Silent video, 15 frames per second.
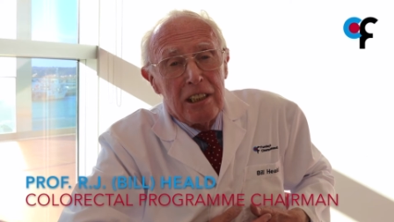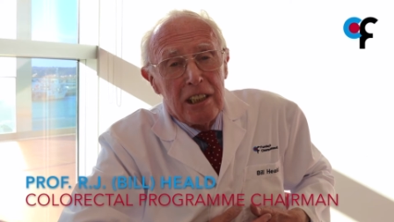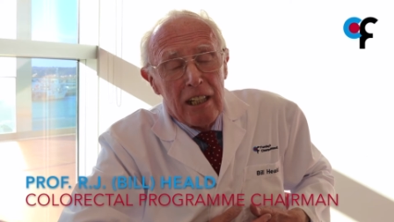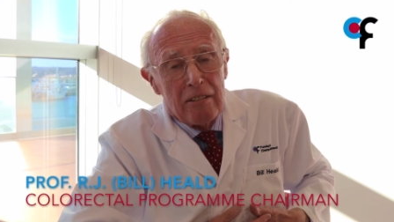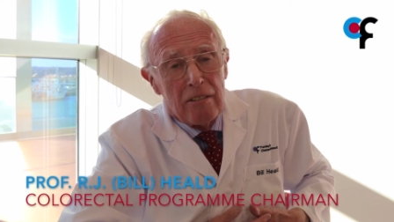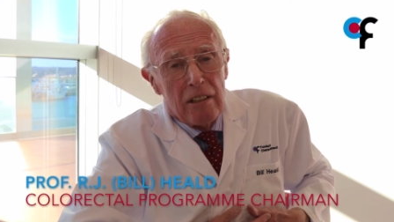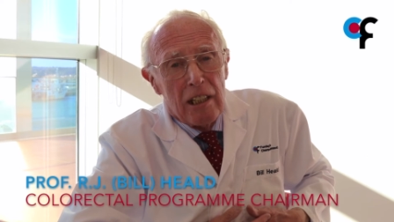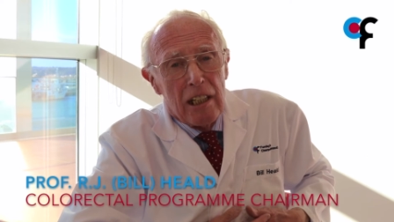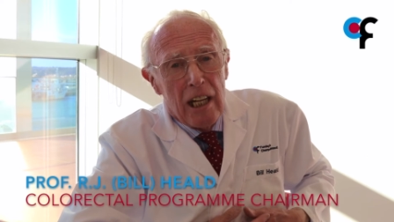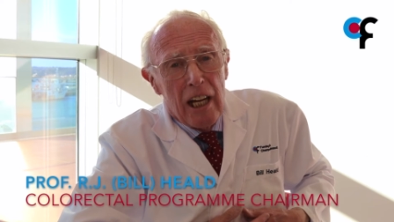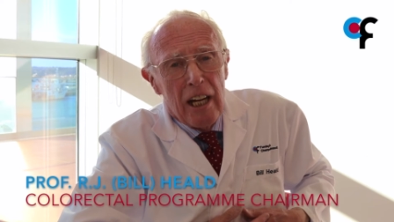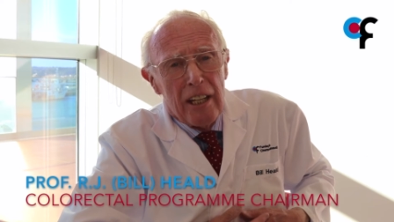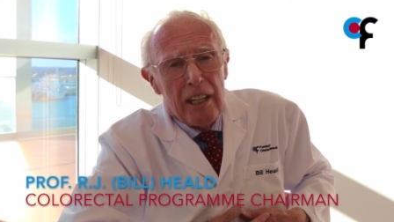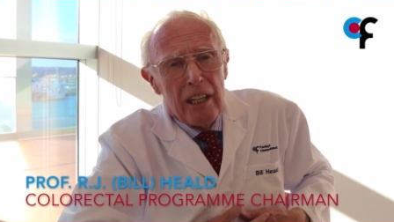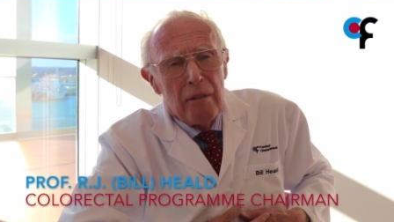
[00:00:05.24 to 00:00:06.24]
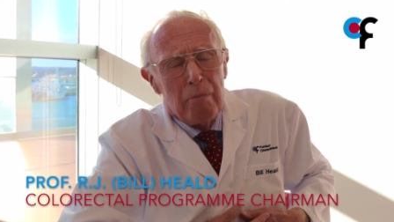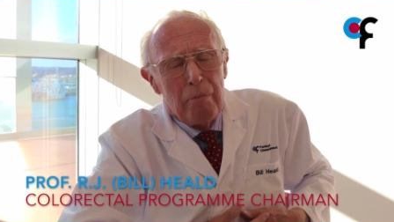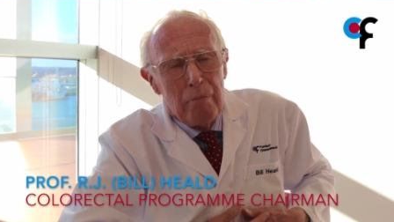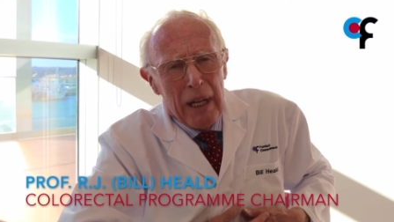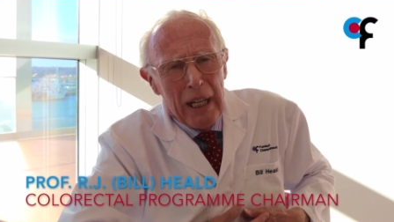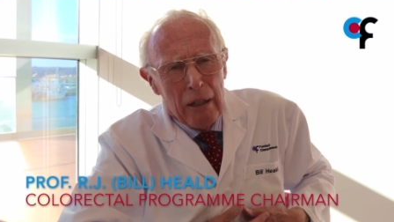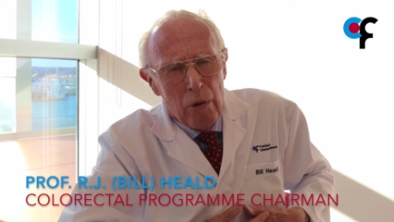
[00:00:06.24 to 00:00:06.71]
general are the
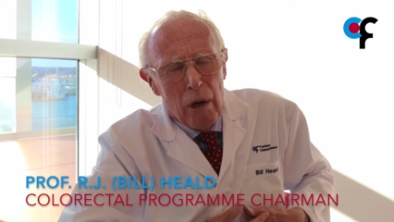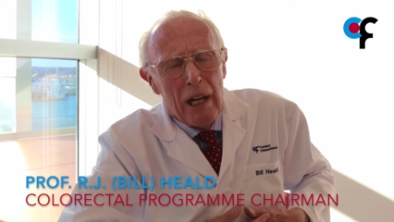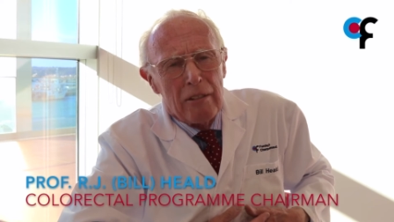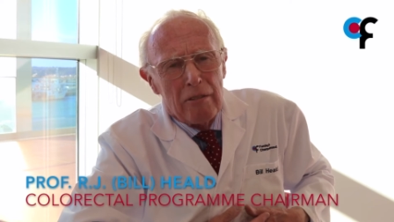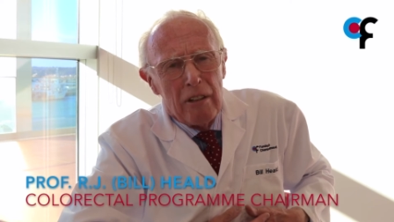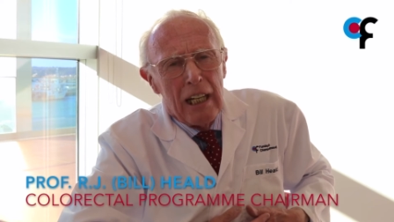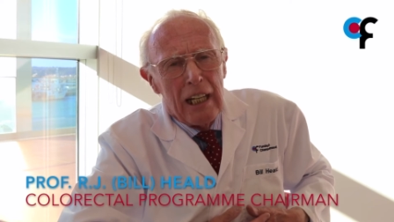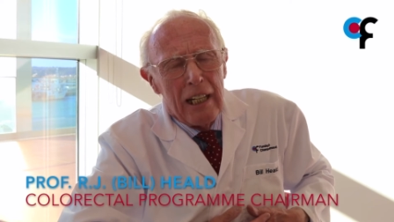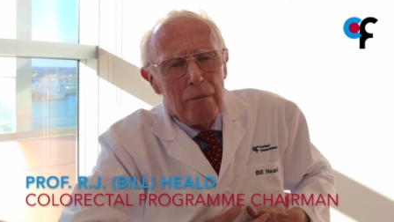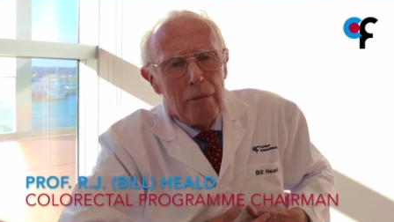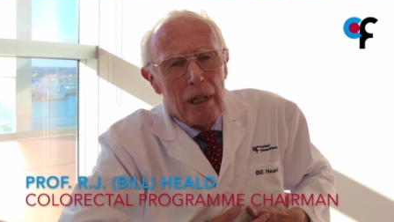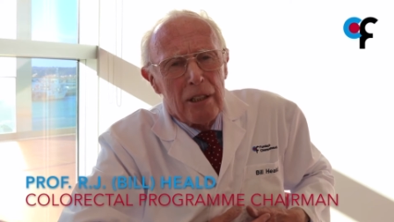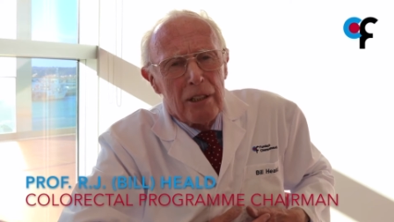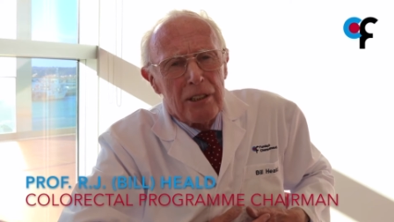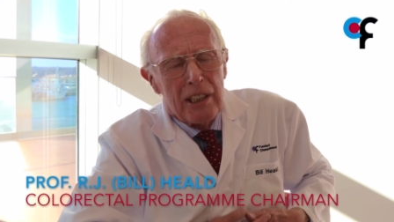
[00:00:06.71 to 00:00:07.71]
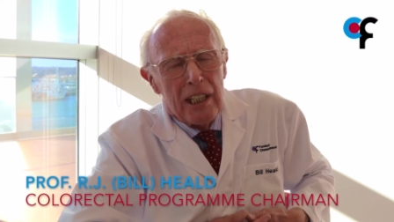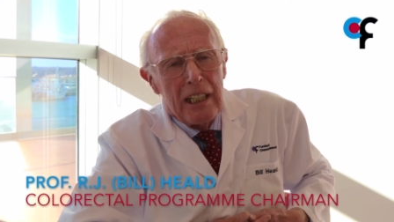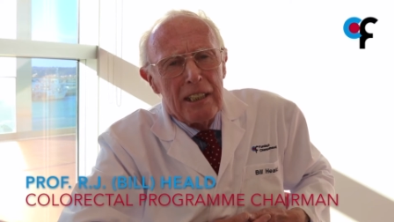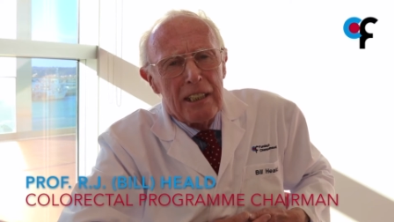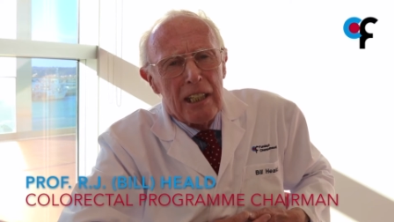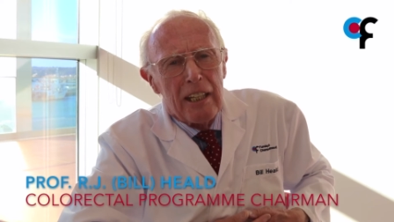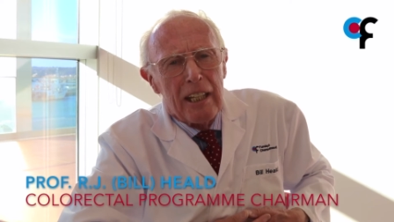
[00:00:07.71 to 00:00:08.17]
big one, really, because
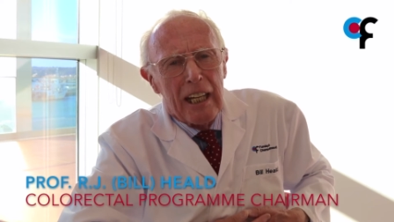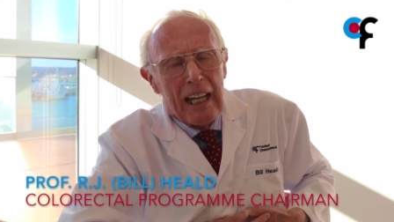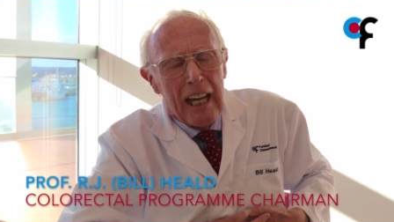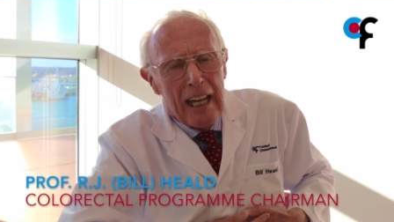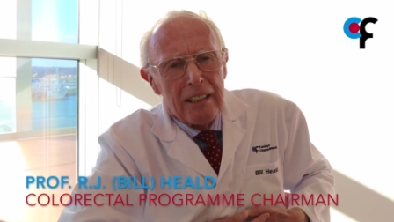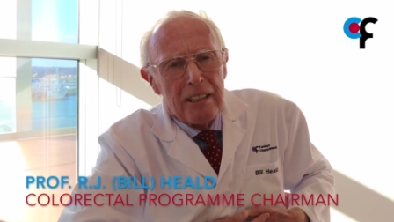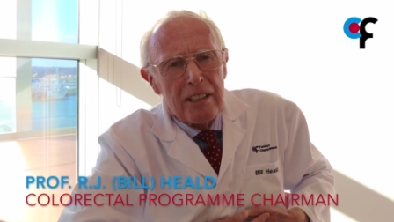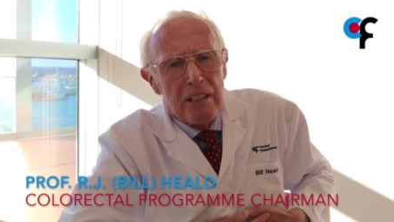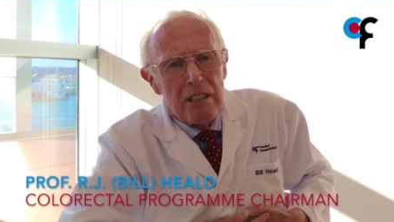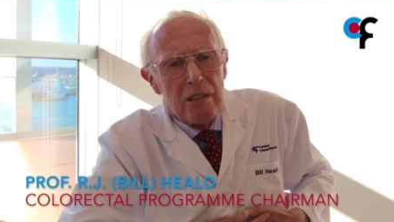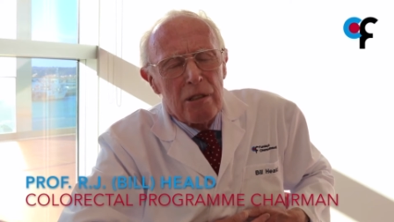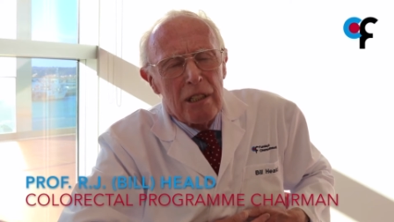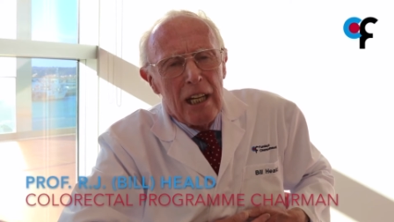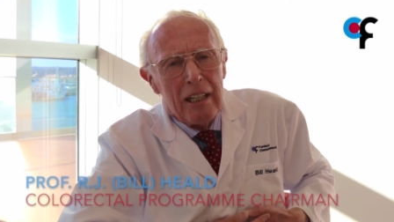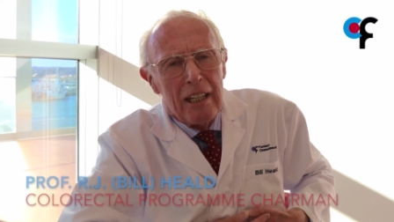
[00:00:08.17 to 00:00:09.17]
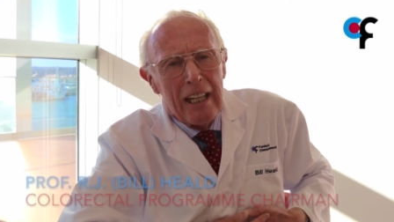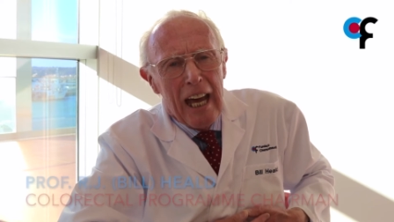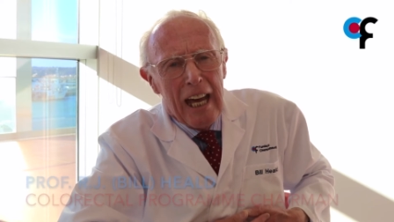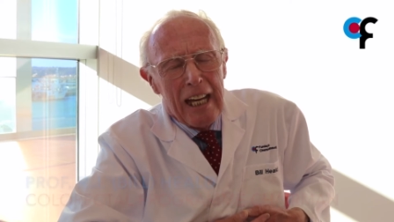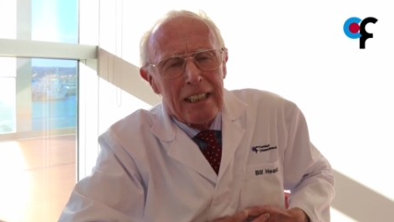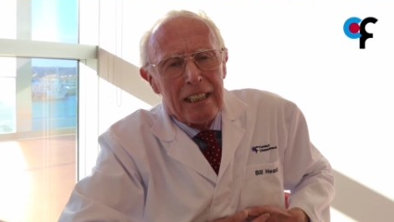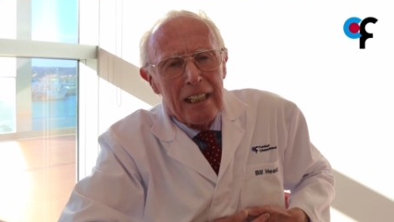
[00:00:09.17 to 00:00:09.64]
these are the cancers
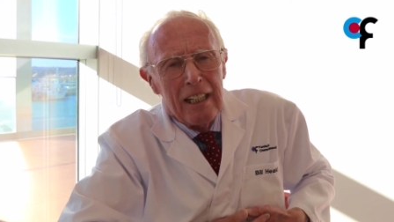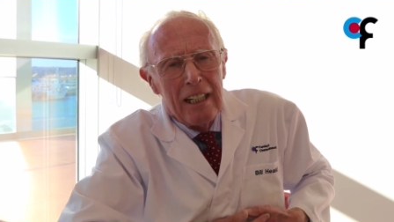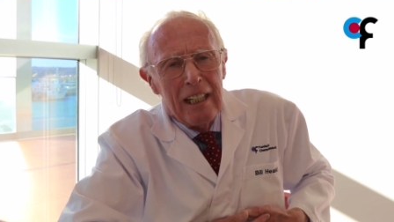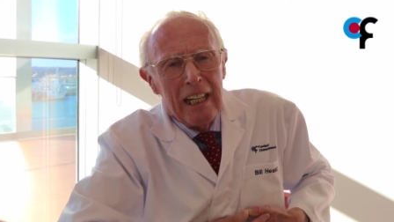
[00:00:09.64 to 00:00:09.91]
that,